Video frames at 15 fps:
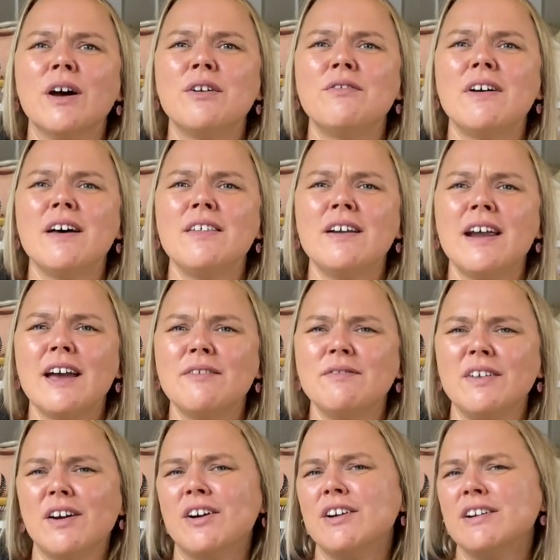I'd rather have
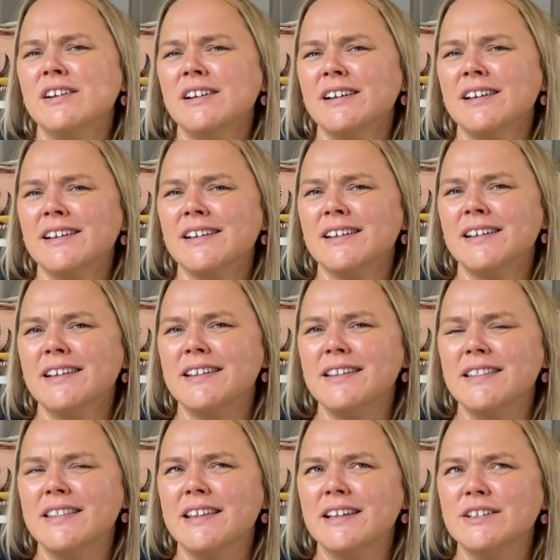yarn
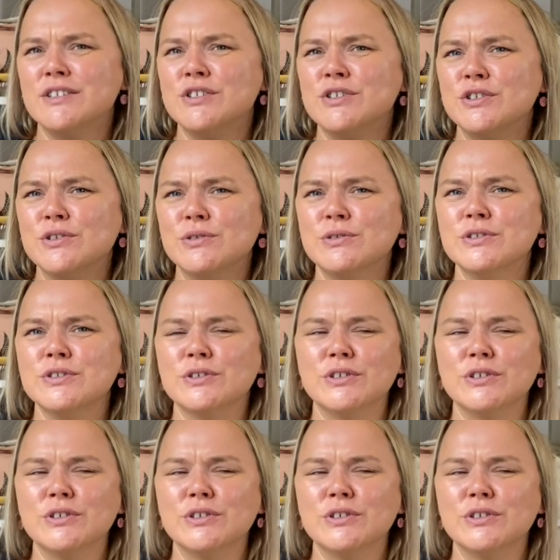than shoes.